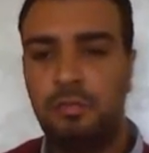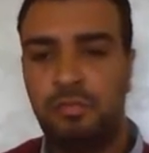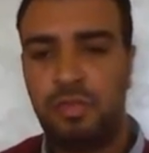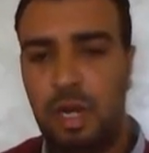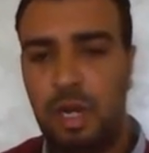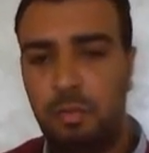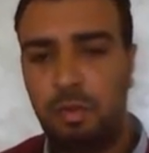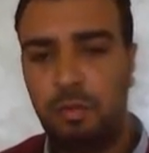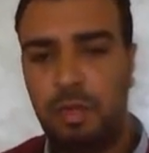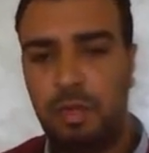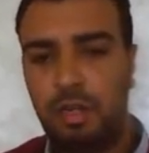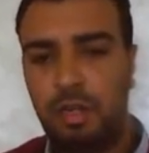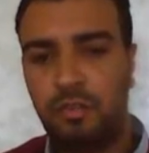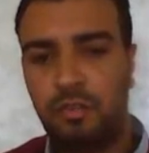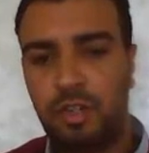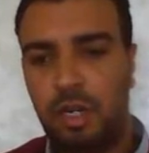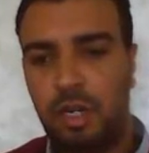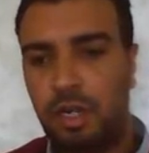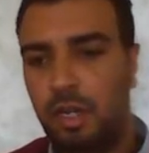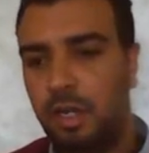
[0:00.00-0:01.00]
probably
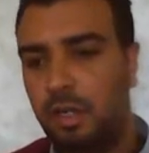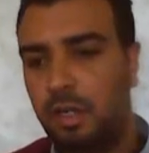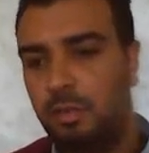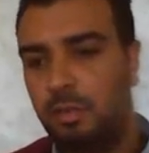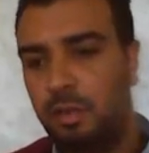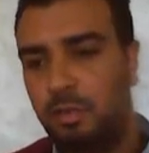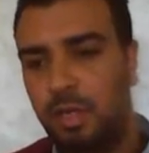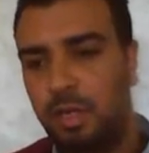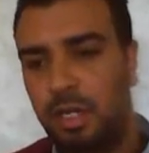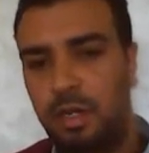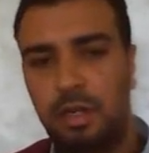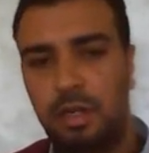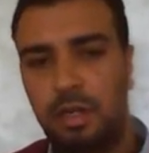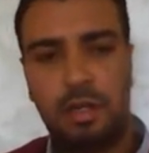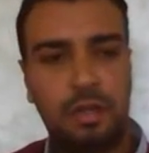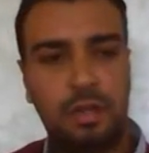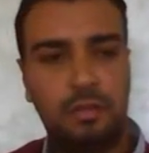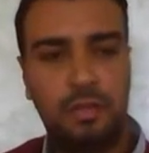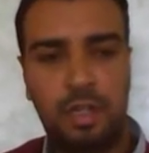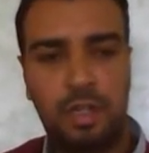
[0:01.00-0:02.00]
inshallah you will be
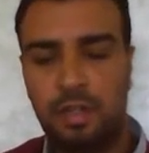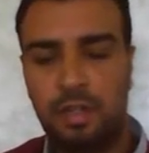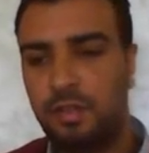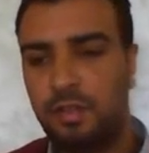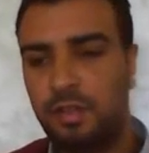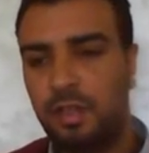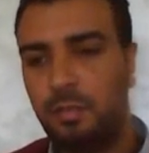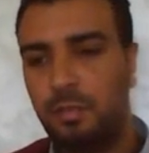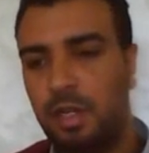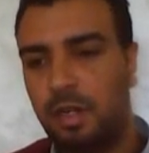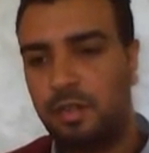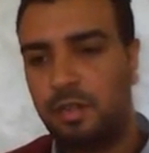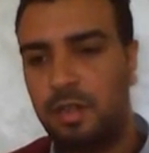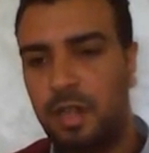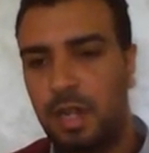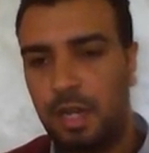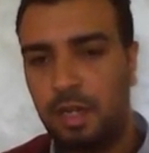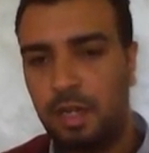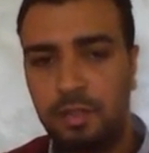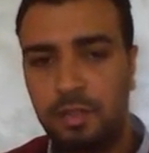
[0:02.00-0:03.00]
given a similar
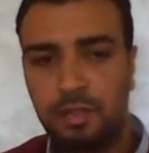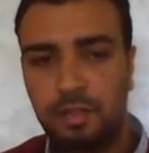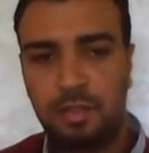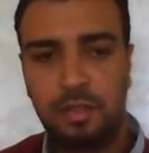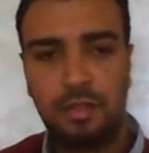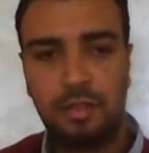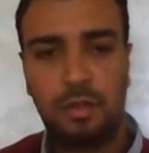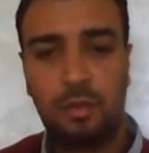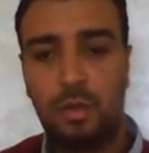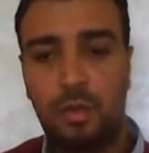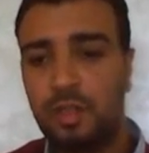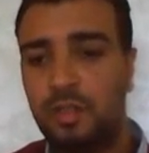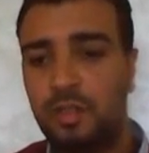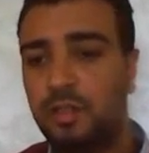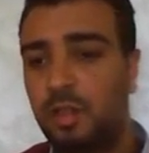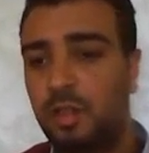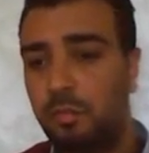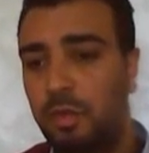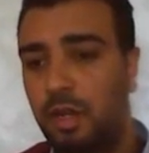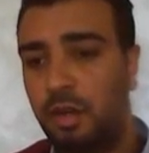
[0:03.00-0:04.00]
text with a
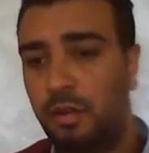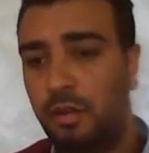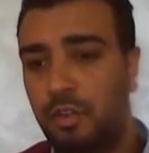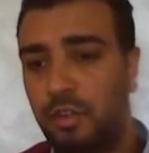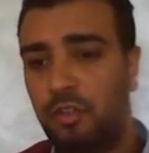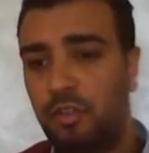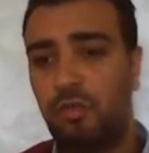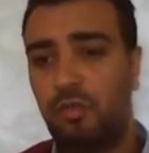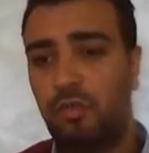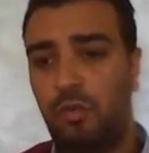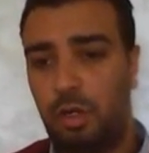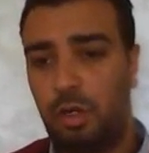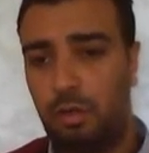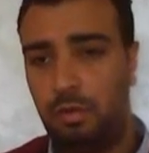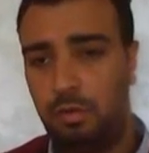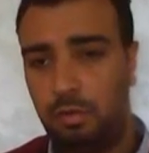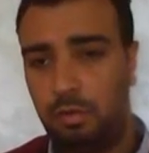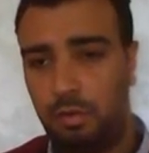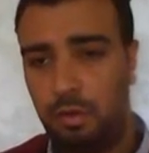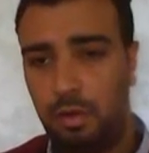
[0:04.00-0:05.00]
similar visual.
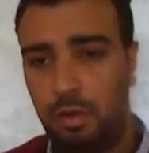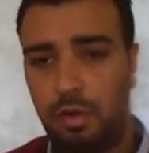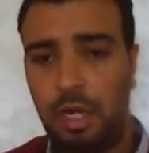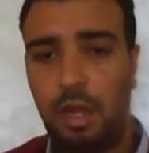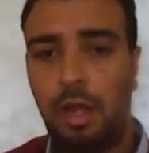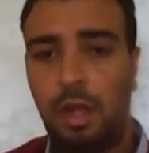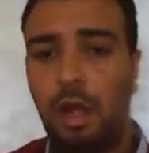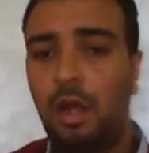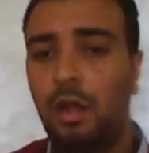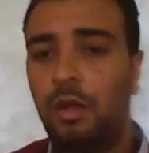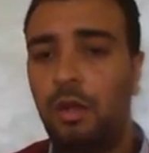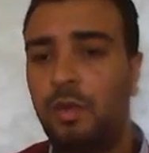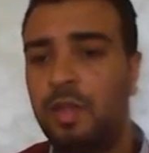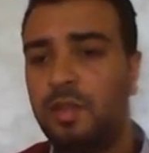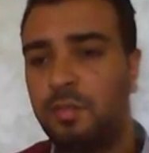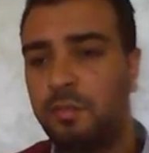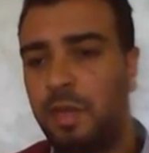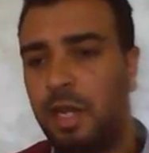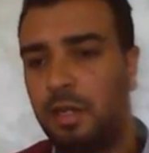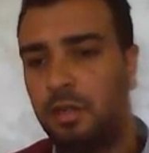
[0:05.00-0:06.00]
Okay,
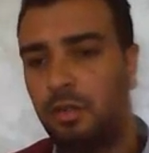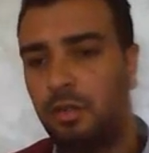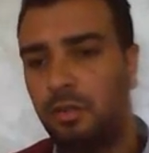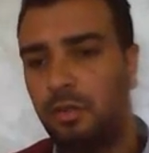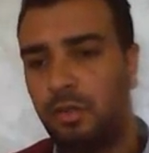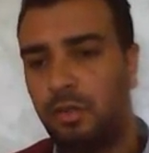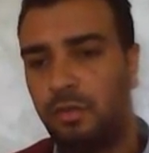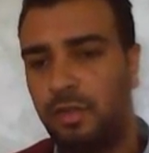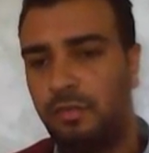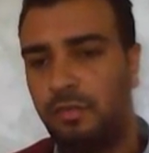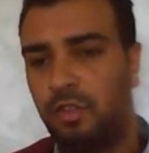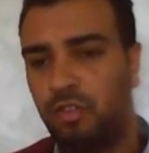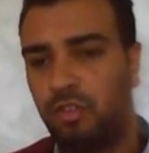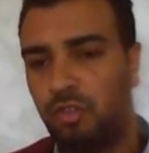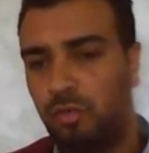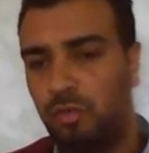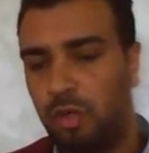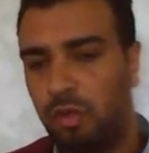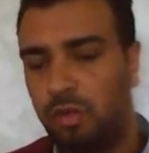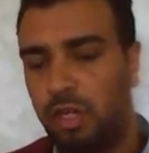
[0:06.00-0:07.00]
always make use of the
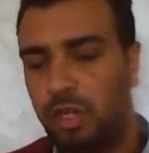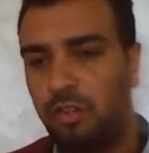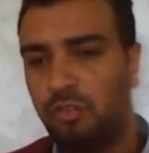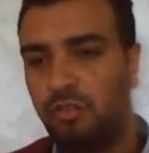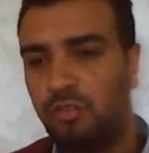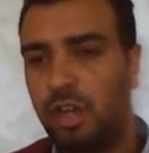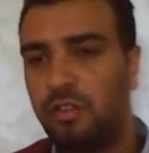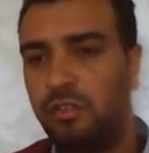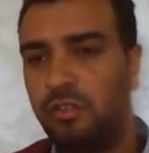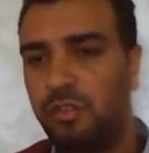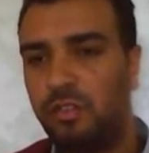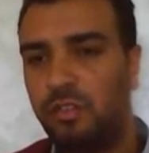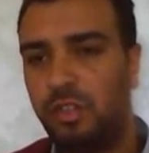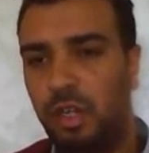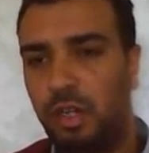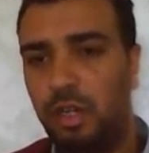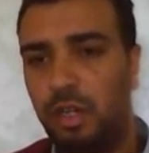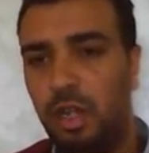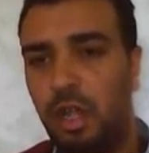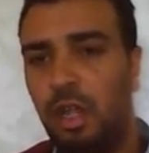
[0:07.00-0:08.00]
visual. Okay, try to
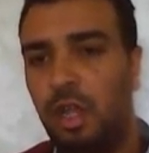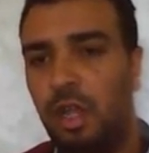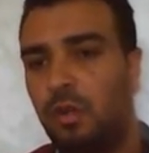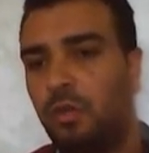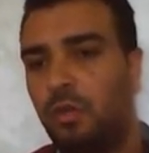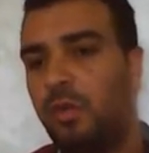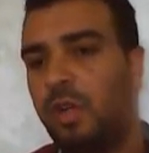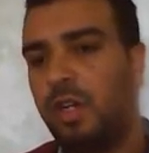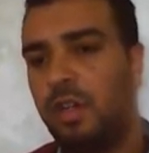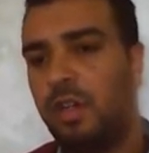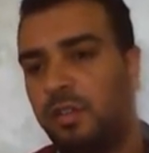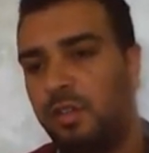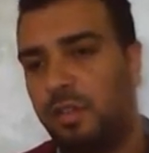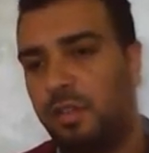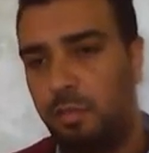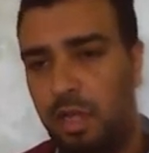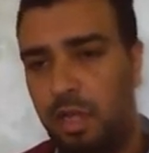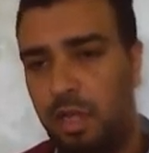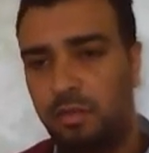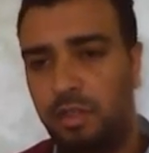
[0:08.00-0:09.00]
see what it is
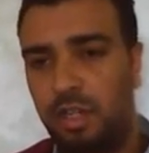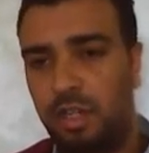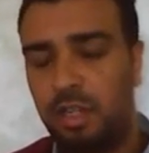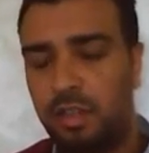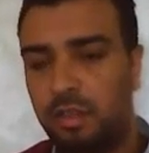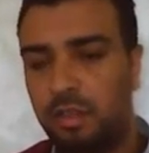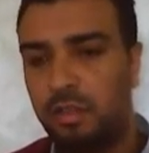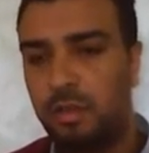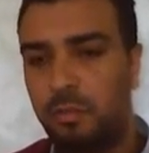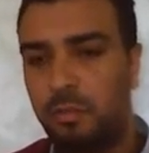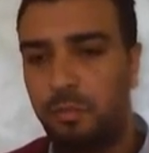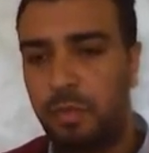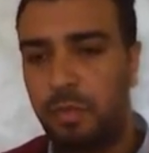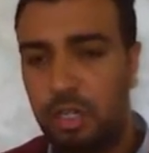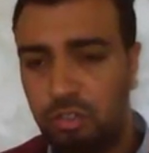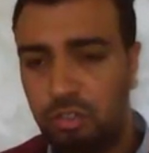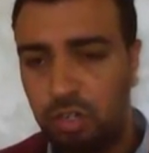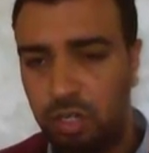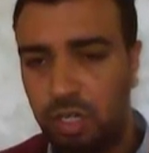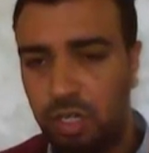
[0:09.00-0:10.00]
about. In the
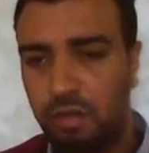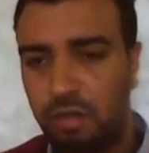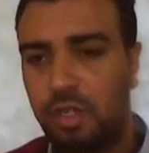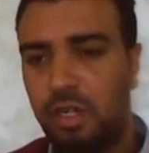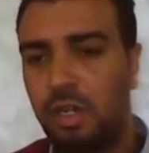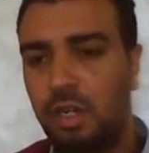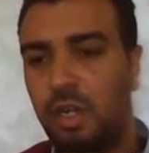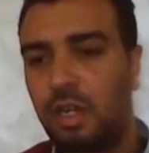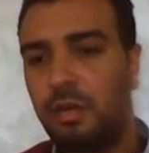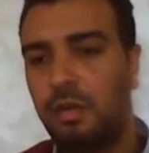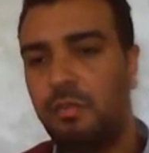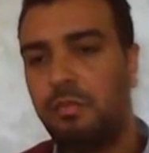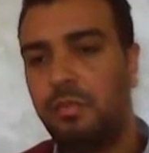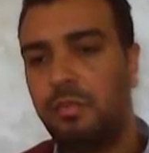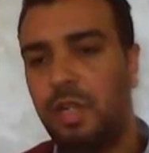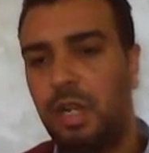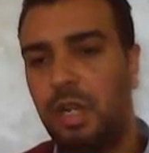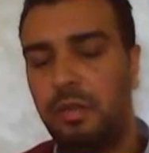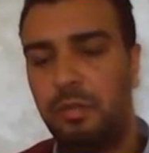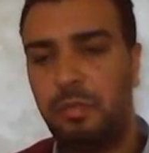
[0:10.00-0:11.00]
picture given here,
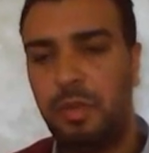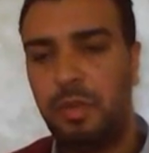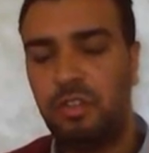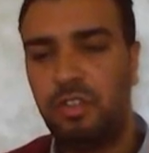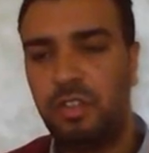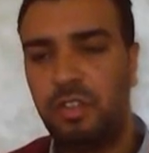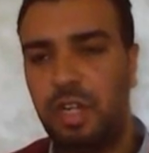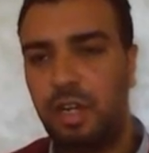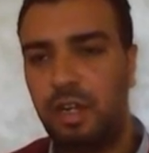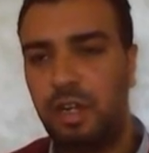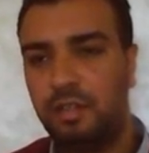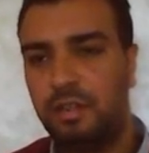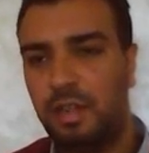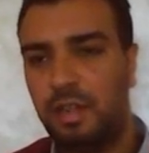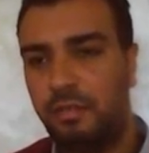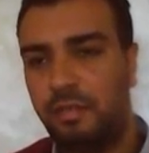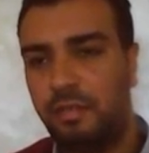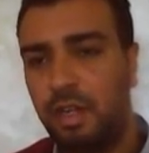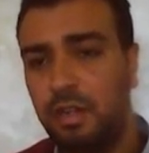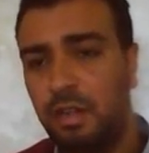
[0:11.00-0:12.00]
page
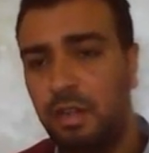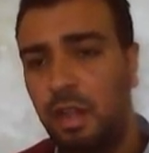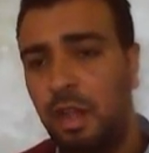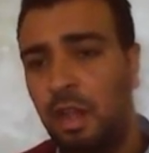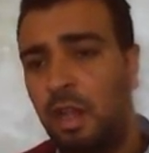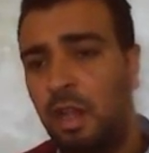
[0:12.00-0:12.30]
97,